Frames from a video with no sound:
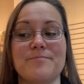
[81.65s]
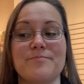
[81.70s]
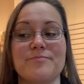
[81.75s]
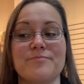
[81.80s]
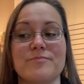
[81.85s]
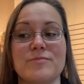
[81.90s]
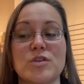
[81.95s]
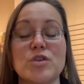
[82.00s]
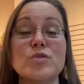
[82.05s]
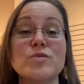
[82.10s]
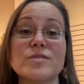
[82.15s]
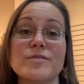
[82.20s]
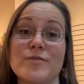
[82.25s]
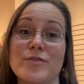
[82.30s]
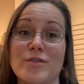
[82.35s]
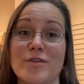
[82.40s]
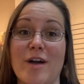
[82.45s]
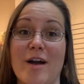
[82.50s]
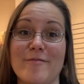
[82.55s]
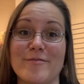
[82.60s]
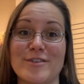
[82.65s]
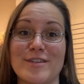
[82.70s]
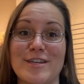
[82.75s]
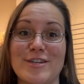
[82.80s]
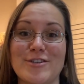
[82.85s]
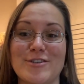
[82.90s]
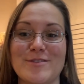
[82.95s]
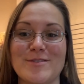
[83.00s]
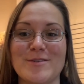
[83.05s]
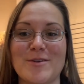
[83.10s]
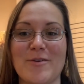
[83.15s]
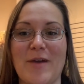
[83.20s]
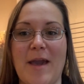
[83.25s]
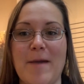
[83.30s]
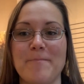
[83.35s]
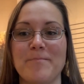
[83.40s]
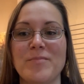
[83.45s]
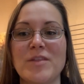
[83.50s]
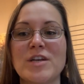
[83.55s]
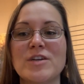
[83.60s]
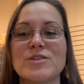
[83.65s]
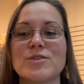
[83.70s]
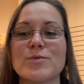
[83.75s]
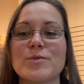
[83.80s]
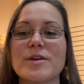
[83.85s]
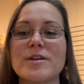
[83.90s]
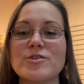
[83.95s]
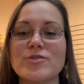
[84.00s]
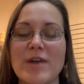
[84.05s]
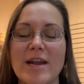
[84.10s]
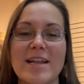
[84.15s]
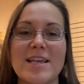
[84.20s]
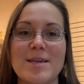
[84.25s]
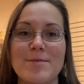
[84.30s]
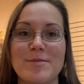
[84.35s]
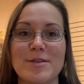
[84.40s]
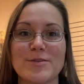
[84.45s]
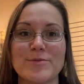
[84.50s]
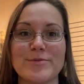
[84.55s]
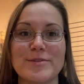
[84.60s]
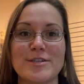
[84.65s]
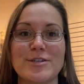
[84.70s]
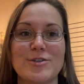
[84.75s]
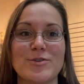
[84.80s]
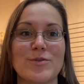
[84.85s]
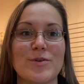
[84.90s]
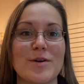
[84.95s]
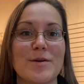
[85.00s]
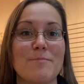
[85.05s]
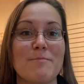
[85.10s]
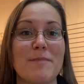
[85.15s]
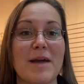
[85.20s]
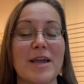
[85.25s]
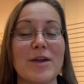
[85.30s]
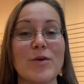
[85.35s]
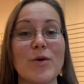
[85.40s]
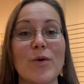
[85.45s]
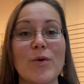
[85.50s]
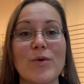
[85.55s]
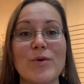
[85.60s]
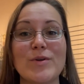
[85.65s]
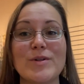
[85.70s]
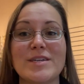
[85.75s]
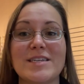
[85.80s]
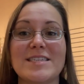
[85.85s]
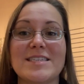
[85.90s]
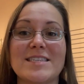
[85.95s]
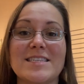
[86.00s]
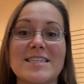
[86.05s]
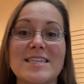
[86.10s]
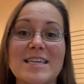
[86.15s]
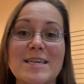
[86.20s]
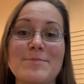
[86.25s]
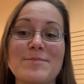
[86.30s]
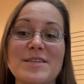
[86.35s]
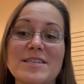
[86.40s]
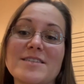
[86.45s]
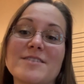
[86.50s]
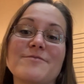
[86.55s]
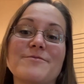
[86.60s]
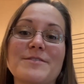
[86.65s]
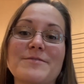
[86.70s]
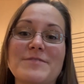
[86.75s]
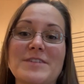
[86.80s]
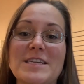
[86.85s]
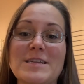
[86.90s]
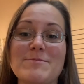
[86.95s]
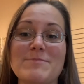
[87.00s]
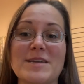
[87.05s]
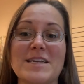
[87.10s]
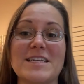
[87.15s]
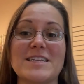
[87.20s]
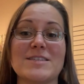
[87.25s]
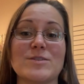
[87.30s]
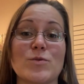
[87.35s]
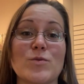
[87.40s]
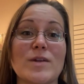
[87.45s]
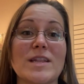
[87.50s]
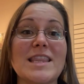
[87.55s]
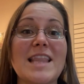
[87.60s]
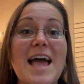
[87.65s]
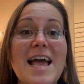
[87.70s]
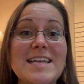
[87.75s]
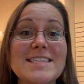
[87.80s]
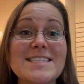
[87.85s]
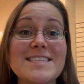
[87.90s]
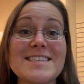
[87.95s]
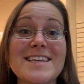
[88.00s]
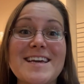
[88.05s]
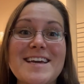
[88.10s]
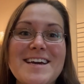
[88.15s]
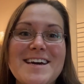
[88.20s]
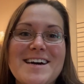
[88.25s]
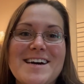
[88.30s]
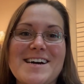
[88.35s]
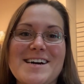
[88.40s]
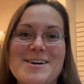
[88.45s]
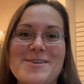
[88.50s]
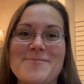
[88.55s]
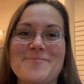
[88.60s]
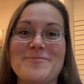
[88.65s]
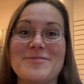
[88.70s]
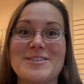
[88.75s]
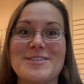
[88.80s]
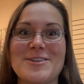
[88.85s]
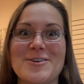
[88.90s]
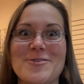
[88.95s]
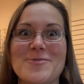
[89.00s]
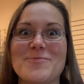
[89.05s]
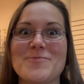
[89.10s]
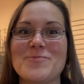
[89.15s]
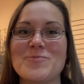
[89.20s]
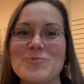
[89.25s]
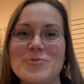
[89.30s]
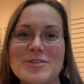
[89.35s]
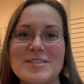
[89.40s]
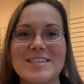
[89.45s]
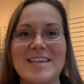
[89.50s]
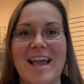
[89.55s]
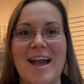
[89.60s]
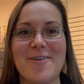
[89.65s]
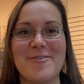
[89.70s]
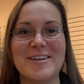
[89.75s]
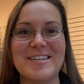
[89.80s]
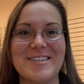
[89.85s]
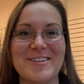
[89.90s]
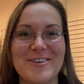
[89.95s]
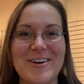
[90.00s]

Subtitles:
useful conversations. Okay, so we're going to try to keep this really short. My goal is to keep this to 15 minutes or less. So we'll see how I do.